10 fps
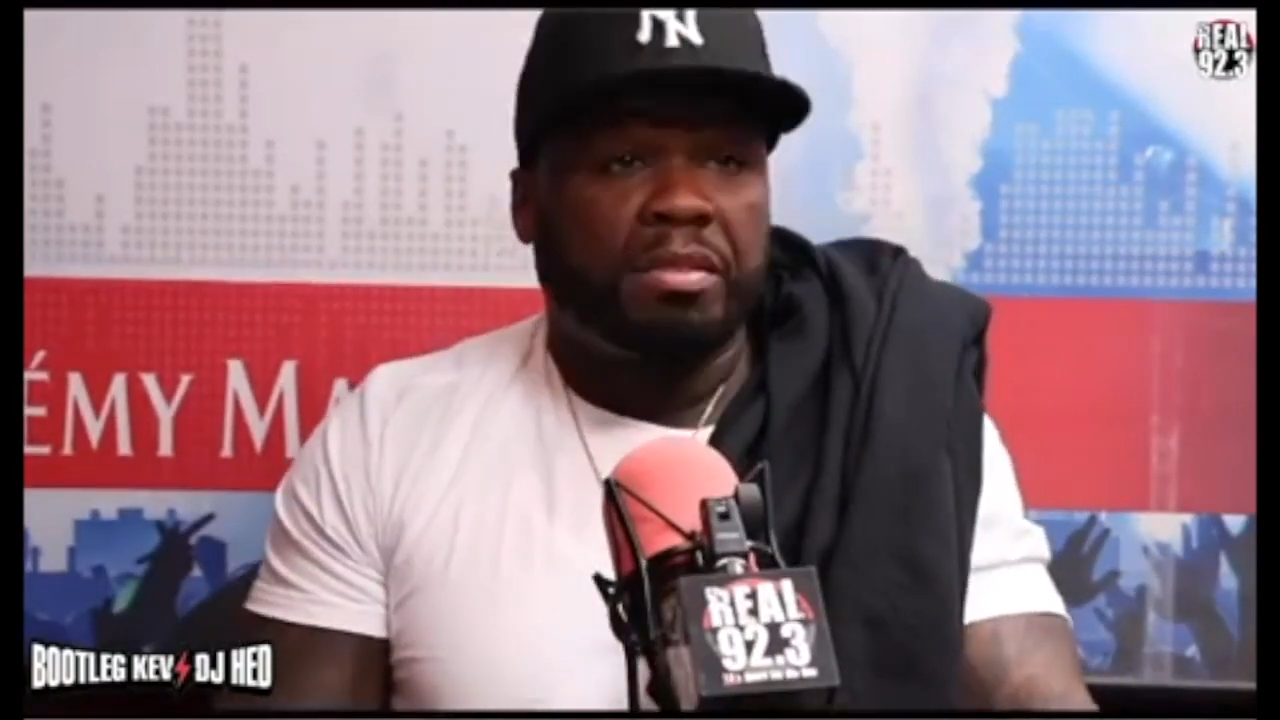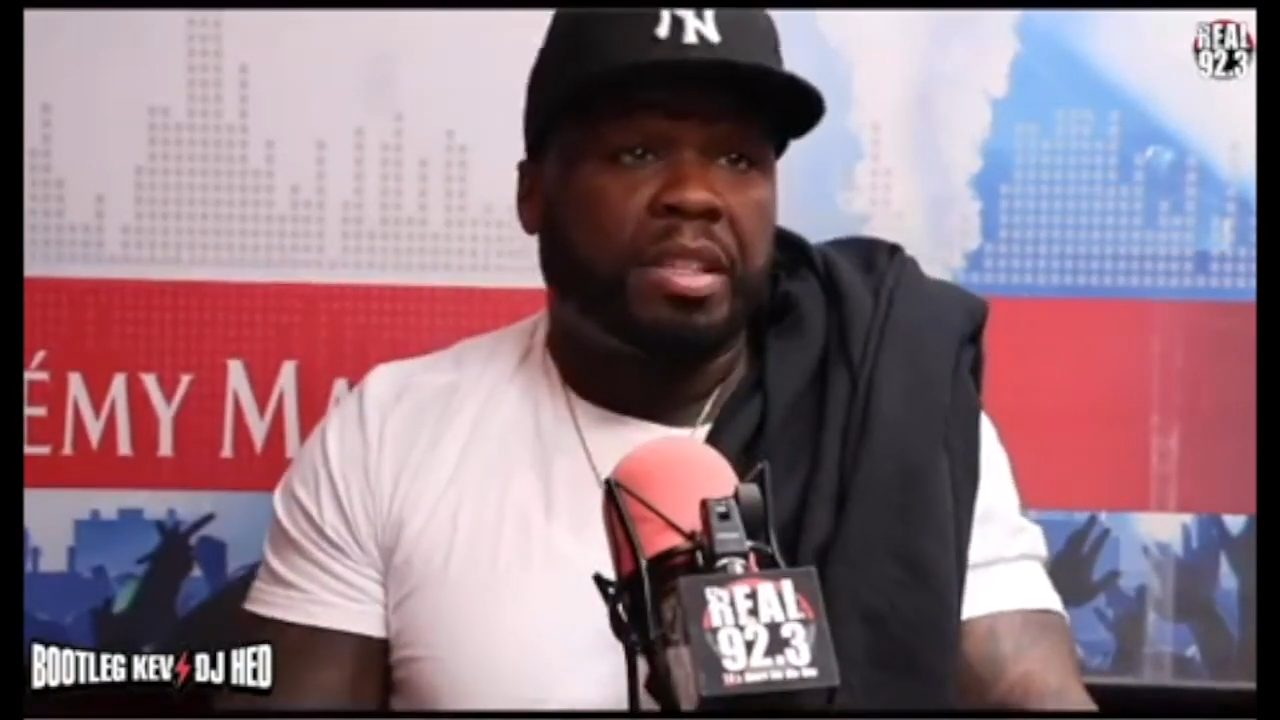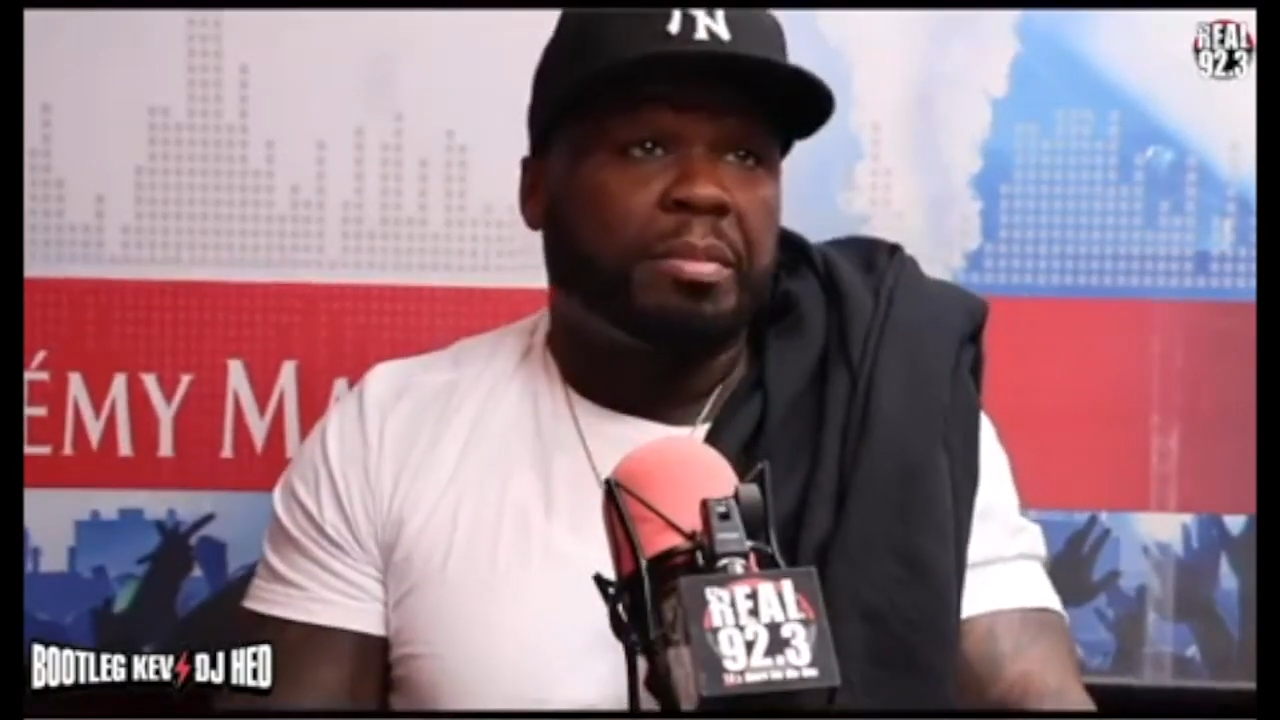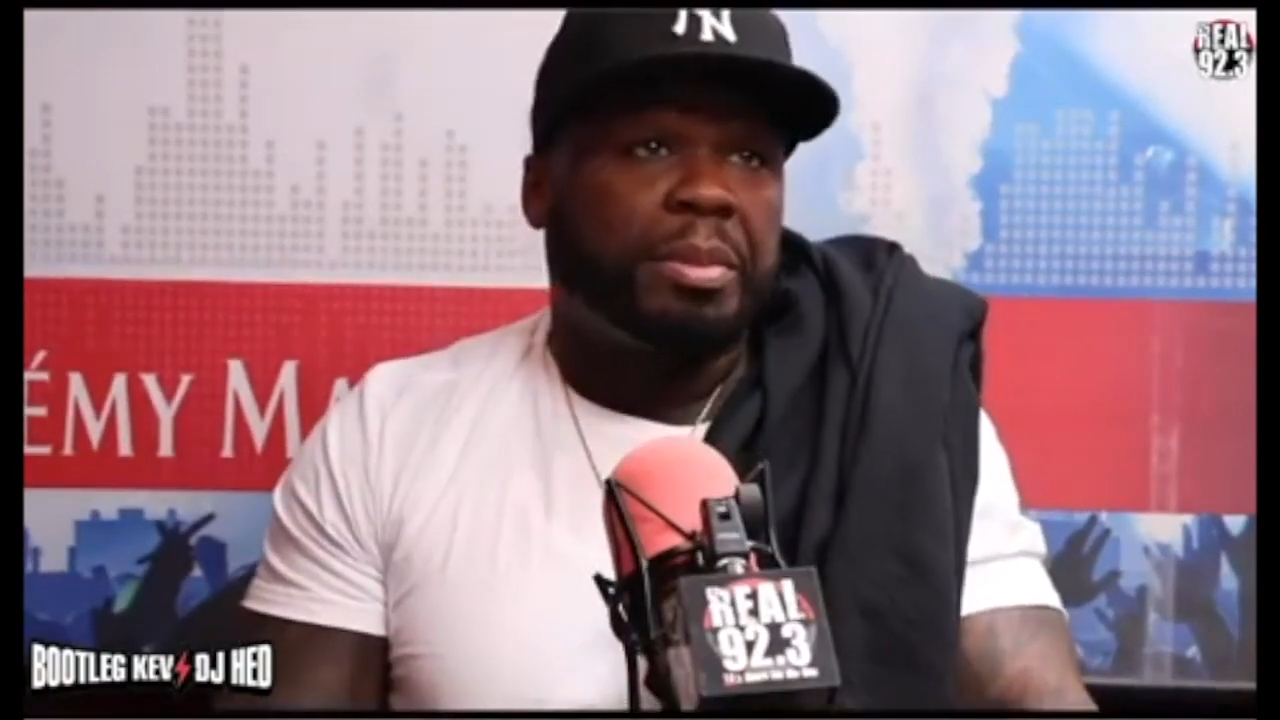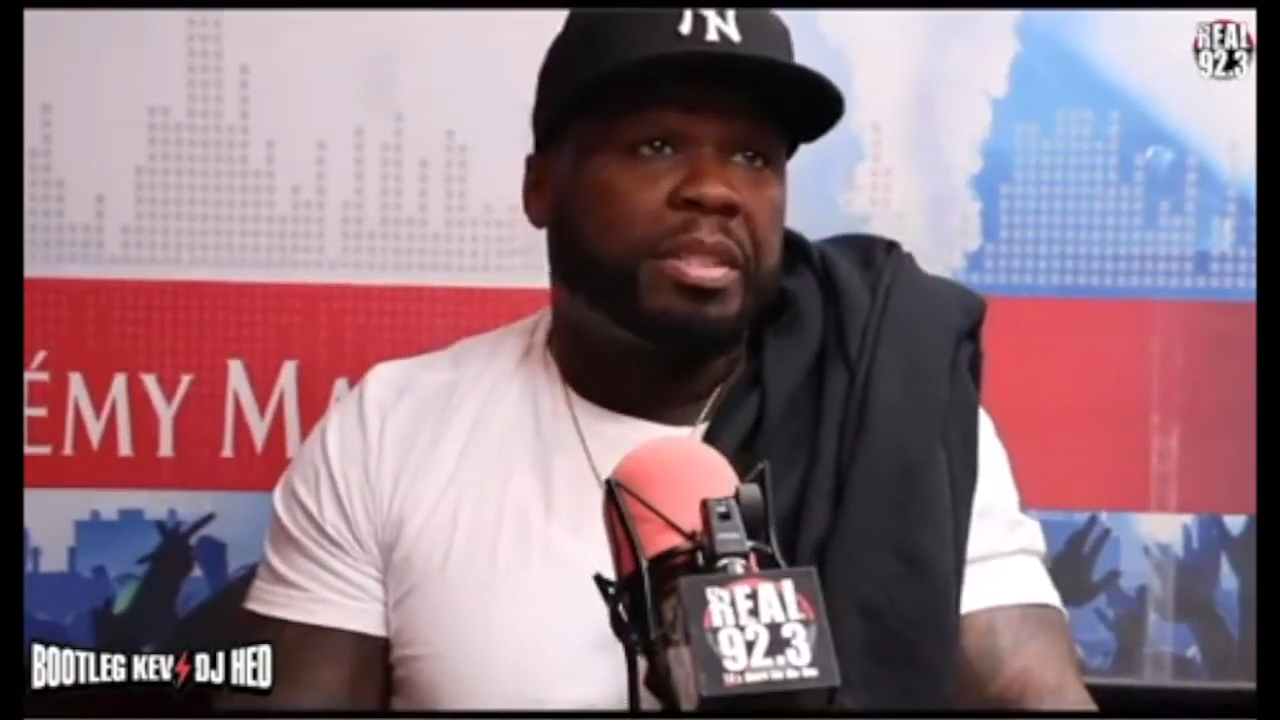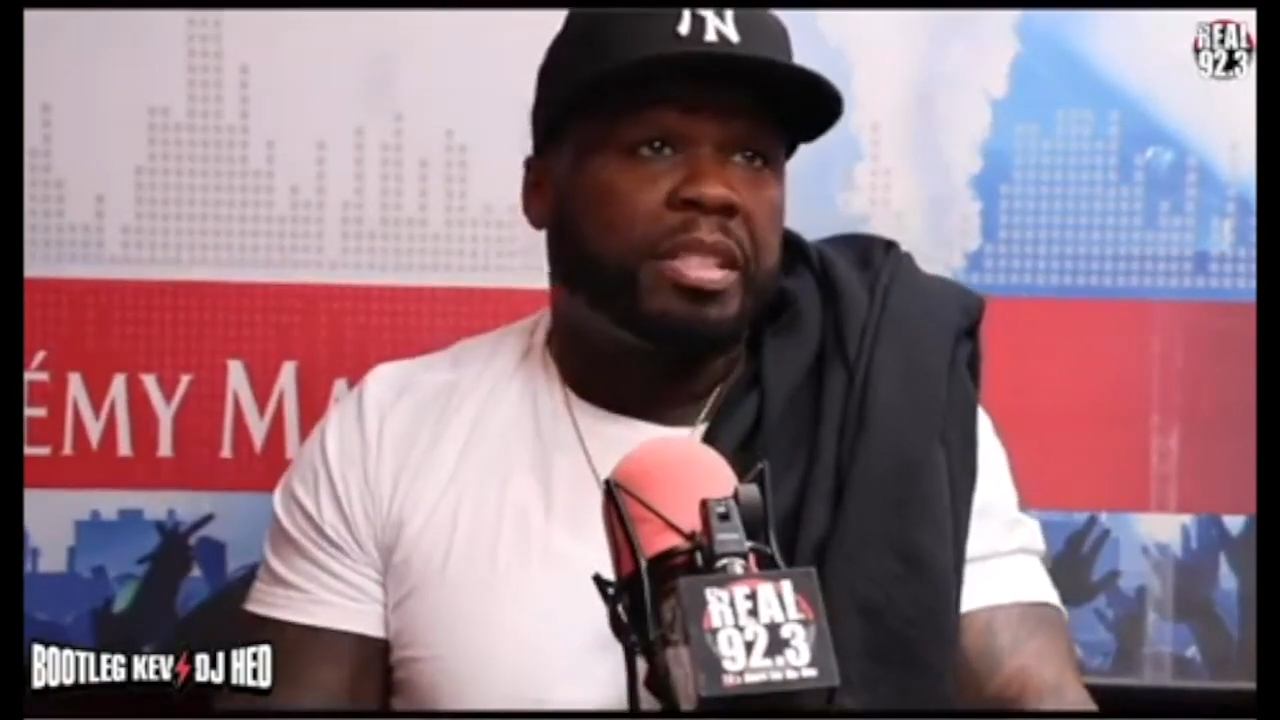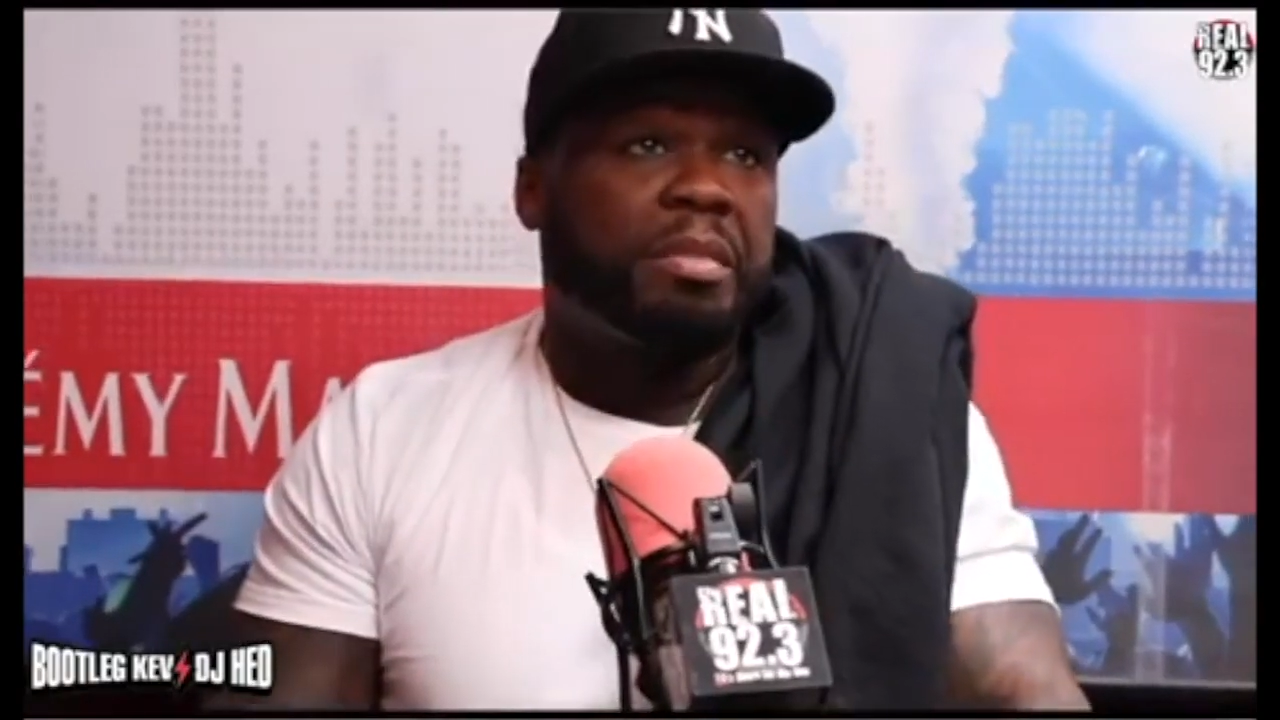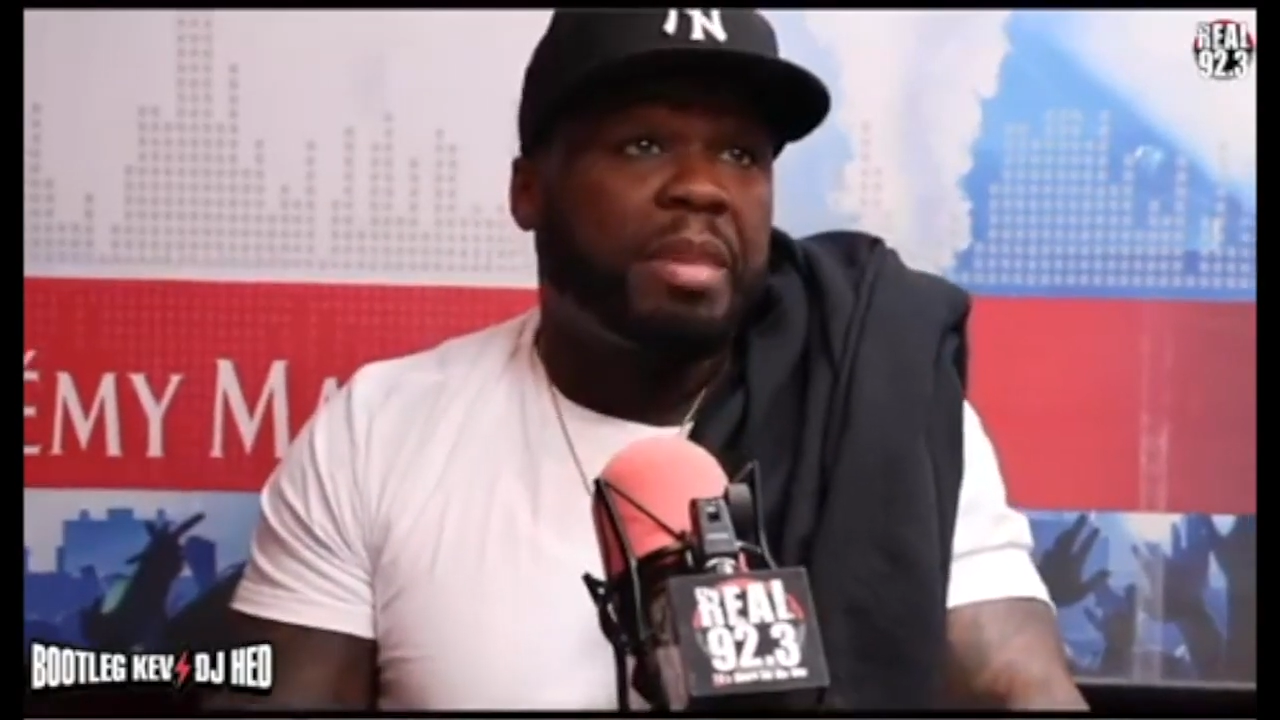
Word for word: Right, but does it